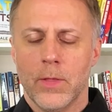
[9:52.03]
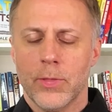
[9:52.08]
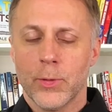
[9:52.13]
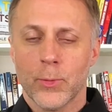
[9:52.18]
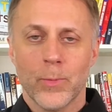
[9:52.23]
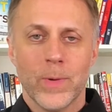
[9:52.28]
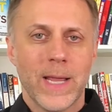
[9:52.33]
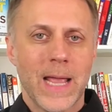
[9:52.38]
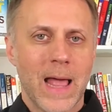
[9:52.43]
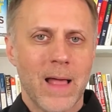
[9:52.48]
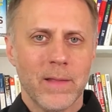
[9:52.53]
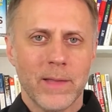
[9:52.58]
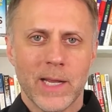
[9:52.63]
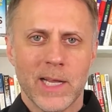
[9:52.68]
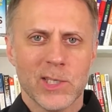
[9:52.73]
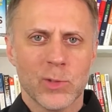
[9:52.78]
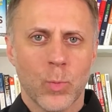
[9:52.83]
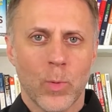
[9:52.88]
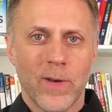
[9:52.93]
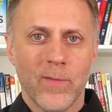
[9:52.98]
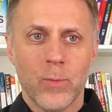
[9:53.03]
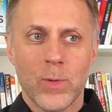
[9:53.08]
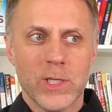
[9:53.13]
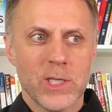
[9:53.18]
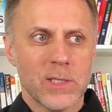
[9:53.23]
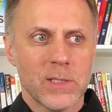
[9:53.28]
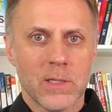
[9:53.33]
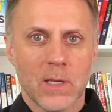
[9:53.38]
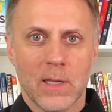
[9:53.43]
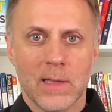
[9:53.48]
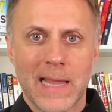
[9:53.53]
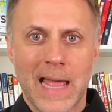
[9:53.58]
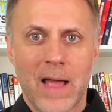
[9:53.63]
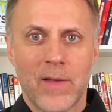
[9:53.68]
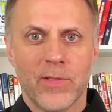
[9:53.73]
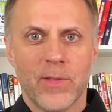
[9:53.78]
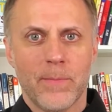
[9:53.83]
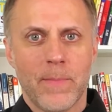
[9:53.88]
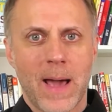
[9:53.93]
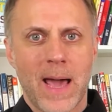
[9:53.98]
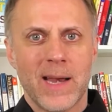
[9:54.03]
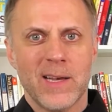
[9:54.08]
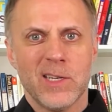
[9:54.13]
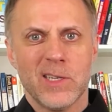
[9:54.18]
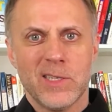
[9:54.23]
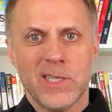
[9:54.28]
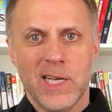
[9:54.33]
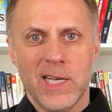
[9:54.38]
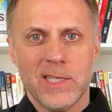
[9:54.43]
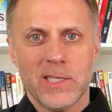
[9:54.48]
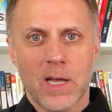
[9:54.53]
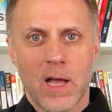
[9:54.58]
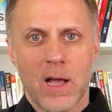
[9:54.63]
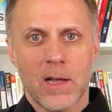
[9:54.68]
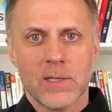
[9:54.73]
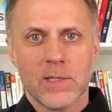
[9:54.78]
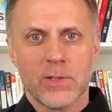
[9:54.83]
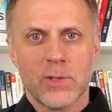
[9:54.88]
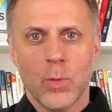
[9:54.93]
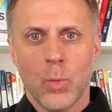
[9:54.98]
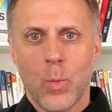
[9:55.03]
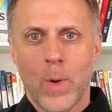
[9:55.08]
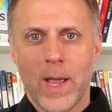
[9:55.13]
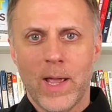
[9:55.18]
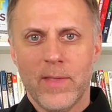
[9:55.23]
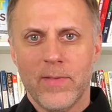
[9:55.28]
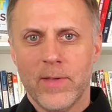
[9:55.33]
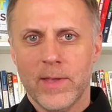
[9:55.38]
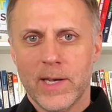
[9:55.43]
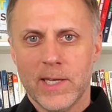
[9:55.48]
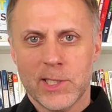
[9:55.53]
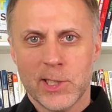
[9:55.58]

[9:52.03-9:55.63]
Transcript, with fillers: the reality is, what if we just allowed the body to detox the way that it's